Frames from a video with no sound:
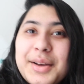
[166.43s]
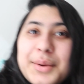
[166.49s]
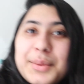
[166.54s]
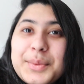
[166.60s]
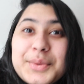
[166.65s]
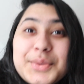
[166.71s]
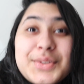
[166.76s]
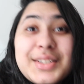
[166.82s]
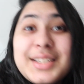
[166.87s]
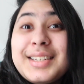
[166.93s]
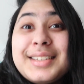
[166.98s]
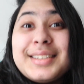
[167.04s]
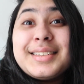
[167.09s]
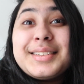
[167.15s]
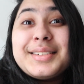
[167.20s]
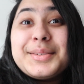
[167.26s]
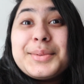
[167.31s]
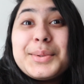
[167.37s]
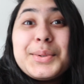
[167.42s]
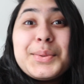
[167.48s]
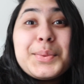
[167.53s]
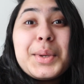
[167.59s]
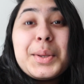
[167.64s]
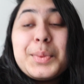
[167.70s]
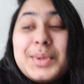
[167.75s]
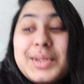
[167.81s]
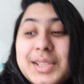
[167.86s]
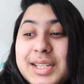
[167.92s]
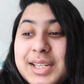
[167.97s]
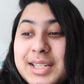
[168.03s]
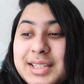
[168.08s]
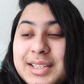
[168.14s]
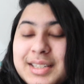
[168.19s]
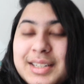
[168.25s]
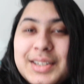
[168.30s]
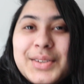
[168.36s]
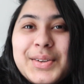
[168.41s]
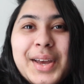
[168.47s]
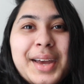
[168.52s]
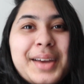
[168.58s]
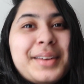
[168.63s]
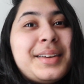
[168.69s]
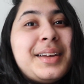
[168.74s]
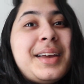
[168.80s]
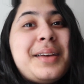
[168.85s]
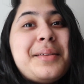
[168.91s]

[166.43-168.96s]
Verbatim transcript: we'll see. Well, we will see. Okay,